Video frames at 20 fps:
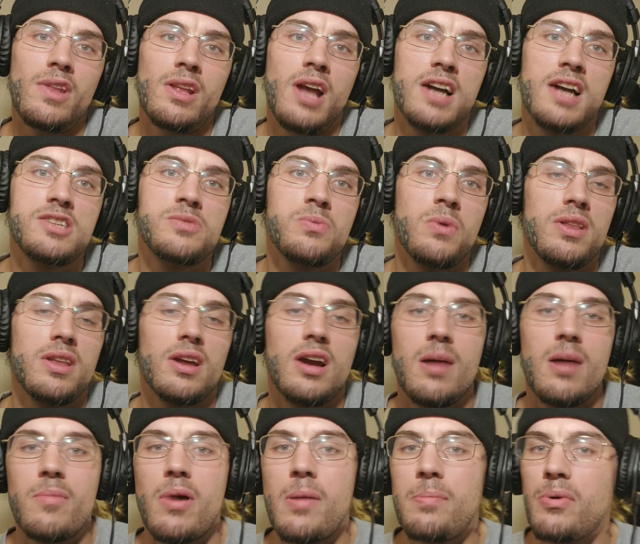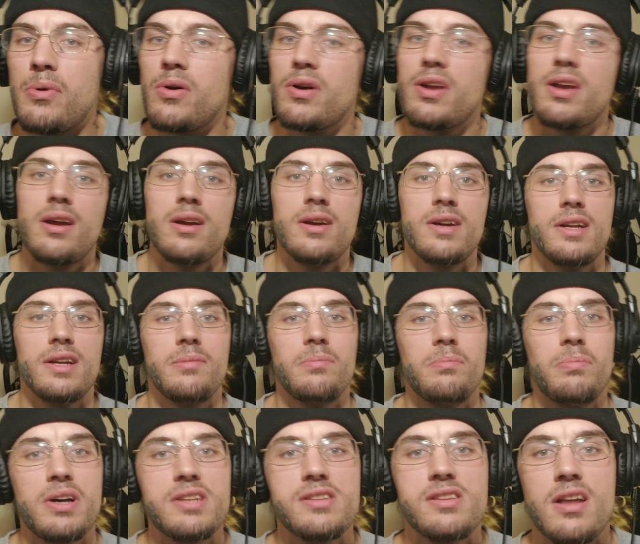just wanted to come up on here and
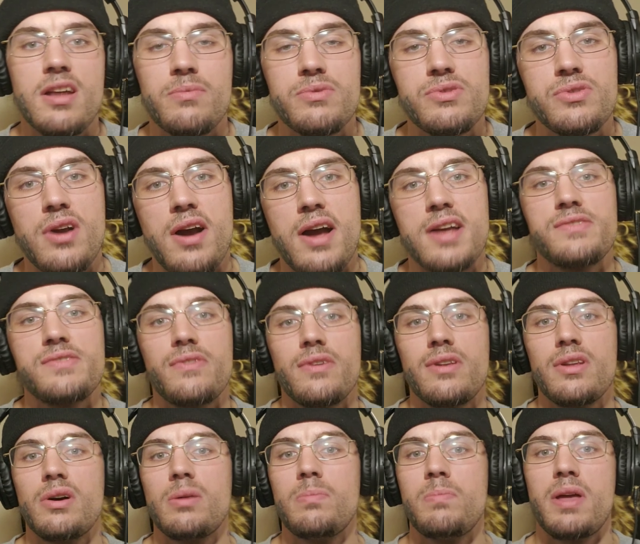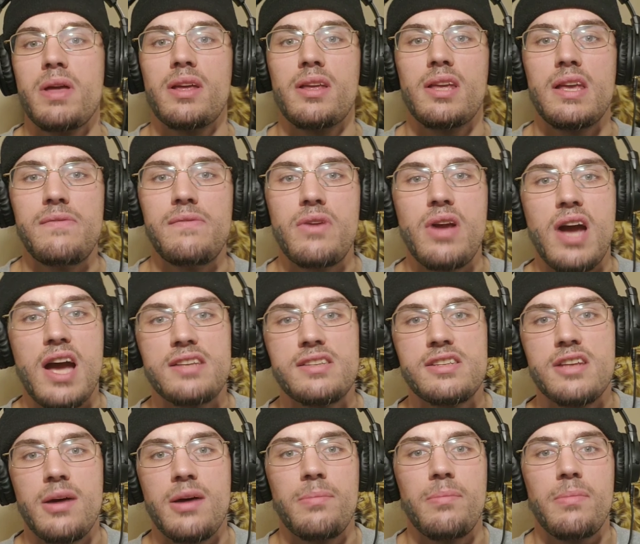bust it up with you guys for a little bit and give you guys
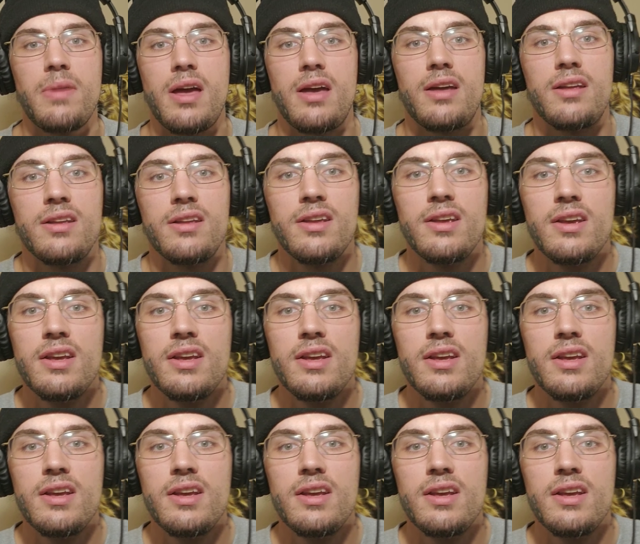something, man.